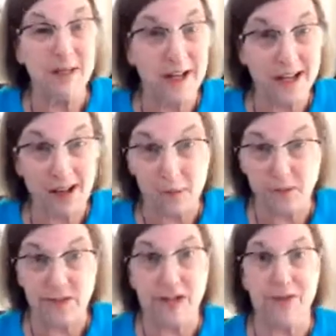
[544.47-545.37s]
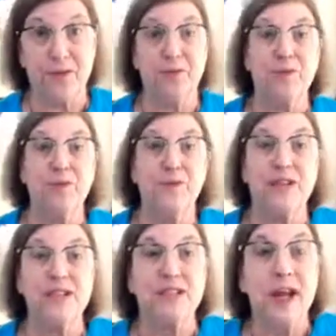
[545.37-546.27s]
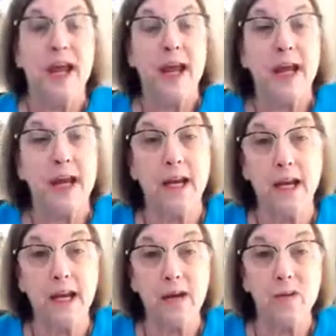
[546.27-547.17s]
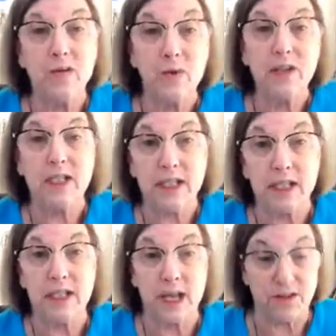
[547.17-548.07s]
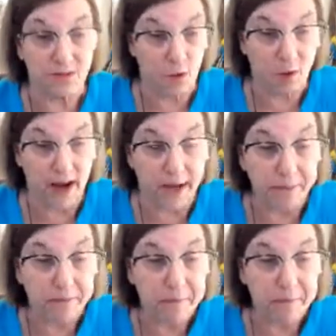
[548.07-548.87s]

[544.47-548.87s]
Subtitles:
many couples get through this in a really successful way.